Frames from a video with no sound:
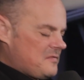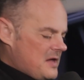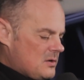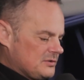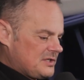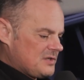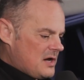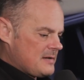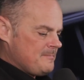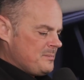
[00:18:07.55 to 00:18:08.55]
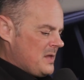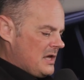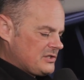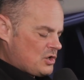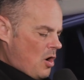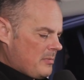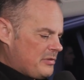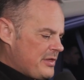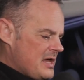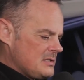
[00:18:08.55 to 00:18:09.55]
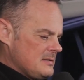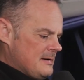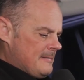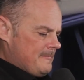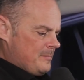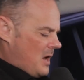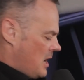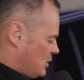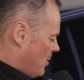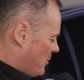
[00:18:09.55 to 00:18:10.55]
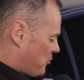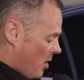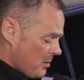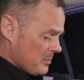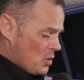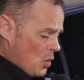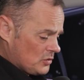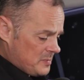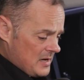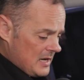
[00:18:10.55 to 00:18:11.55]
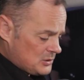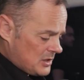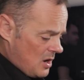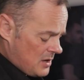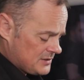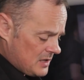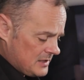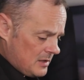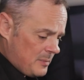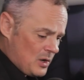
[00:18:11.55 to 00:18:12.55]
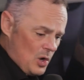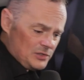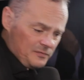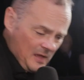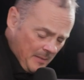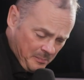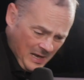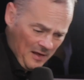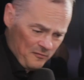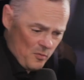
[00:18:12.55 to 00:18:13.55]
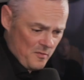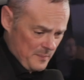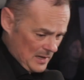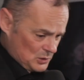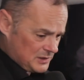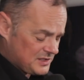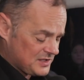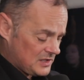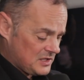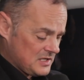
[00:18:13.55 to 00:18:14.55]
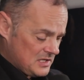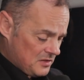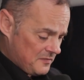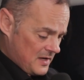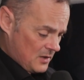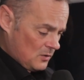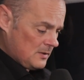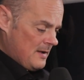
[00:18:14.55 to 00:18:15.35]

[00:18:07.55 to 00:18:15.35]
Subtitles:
the vehicle's design is a common thing, common problem caused by electric car design, that because of that platform of batteries that's underneath the vehicle,